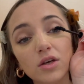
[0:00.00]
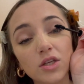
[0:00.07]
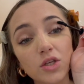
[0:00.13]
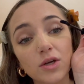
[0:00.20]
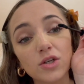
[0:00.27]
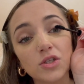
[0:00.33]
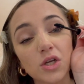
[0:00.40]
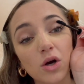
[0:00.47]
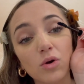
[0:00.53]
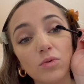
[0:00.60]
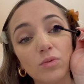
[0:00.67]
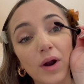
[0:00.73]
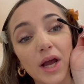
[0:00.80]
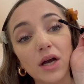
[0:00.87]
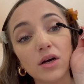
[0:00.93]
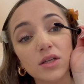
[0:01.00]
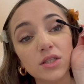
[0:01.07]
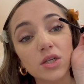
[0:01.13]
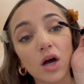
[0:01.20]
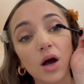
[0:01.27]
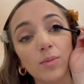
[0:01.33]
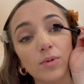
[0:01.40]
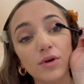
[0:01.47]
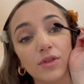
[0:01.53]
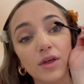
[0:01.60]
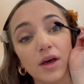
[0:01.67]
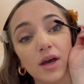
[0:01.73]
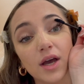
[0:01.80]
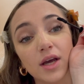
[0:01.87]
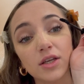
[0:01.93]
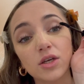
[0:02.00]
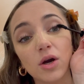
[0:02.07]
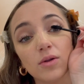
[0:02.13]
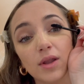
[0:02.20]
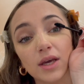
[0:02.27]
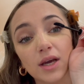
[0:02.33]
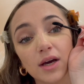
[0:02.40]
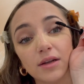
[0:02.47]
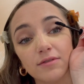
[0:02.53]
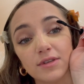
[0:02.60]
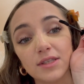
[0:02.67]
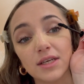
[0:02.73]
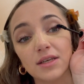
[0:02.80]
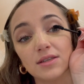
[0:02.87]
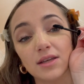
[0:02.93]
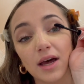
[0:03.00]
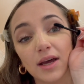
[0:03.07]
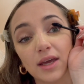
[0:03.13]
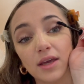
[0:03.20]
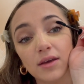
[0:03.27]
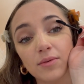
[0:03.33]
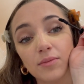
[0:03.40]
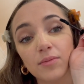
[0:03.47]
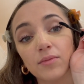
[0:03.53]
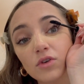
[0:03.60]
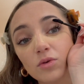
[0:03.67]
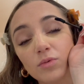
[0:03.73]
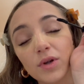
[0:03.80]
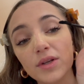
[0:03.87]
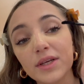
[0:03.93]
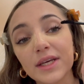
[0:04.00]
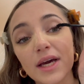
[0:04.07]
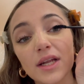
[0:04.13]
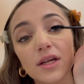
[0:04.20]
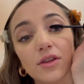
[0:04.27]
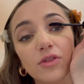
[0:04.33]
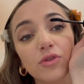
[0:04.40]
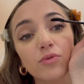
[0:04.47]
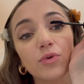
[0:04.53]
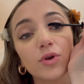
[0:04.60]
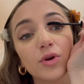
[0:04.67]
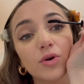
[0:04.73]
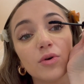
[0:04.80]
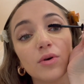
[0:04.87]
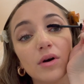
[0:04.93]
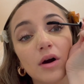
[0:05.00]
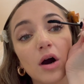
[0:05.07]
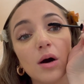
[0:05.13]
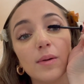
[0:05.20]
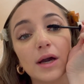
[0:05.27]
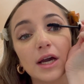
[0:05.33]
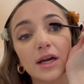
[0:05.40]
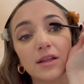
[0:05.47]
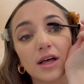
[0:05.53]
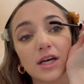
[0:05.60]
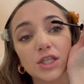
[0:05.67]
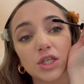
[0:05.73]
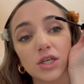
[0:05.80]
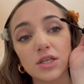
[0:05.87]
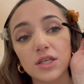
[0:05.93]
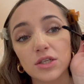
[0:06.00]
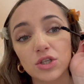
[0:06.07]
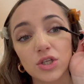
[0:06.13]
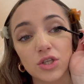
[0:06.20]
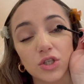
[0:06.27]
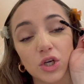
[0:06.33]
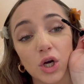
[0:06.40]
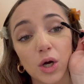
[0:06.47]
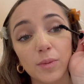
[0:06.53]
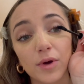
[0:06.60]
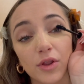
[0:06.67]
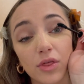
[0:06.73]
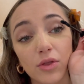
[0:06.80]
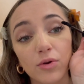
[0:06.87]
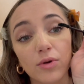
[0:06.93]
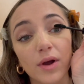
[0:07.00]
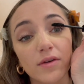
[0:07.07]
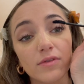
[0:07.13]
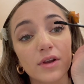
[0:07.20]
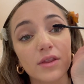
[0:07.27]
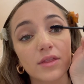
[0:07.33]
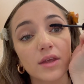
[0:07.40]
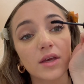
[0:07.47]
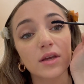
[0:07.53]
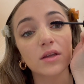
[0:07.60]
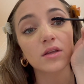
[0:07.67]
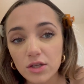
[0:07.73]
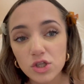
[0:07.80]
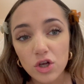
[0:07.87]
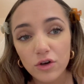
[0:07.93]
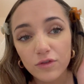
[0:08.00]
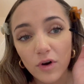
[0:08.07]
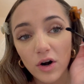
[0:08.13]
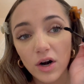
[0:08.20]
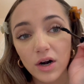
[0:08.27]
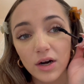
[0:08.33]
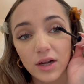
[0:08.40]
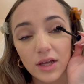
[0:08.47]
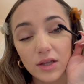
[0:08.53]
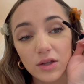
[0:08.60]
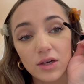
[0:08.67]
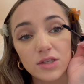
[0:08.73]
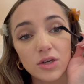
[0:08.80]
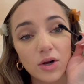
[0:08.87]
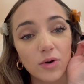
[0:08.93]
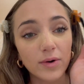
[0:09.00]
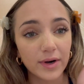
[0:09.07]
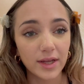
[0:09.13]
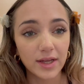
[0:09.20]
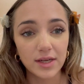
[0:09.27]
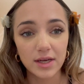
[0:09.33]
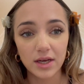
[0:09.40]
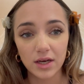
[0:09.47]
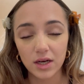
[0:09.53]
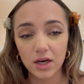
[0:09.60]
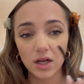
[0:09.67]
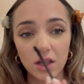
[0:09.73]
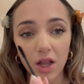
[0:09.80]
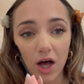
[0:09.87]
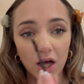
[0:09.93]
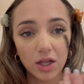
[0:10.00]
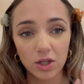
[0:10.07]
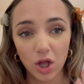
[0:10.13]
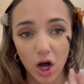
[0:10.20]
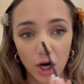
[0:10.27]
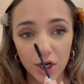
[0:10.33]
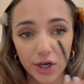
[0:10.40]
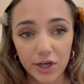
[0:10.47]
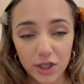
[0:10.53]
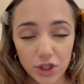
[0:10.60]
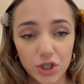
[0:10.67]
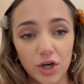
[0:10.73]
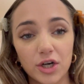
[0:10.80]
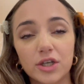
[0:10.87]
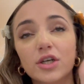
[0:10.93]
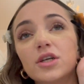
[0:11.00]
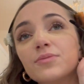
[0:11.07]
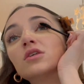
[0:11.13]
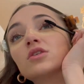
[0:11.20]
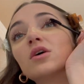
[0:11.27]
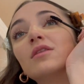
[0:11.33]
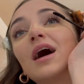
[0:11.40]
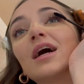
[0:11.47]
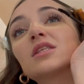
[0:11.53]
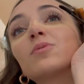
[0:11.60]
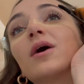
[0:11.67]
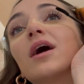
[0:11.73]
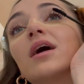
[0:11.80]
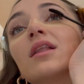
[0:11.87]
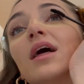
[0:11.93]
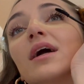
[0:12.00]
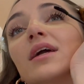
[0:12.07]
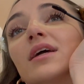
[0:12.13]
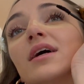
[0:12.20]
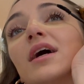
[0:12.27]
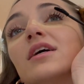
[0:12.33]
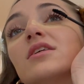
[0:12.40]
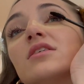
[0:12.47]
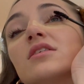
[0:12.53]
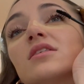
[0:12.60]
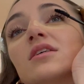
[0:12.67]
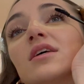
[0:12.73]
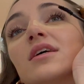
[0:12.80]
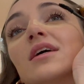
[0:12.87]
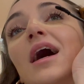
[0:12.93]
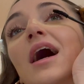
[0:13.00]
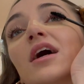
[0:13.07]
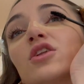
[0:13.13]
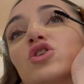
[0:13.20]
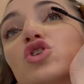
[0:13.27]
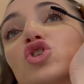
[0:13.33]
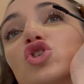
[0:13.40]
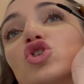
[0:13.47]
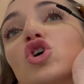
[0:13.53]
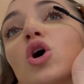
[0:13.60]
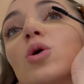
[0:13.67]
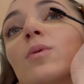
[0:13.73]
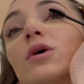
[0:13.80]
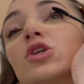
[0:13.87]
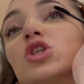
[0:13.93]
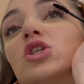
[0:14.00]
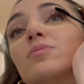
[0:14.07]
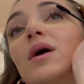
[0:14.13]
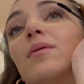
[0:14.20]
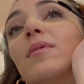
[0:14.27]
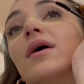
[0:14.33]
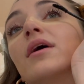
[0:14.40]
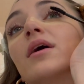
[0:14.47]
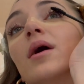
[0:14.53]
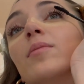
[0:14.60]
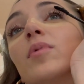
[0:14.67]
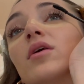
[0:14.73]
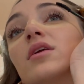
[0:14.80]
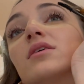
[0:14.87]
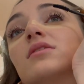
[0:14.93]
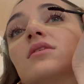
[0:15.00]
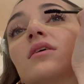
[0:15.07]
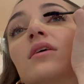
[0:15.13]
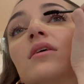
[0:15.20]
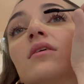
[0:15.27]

So I just go right on top with it and go like kind of zigzaggy to really get it through all my eyelashes and just comb it through everything. So far, it looks already a lot longer and darker. So that's why I like it. It adds so much to my makeup, honestly.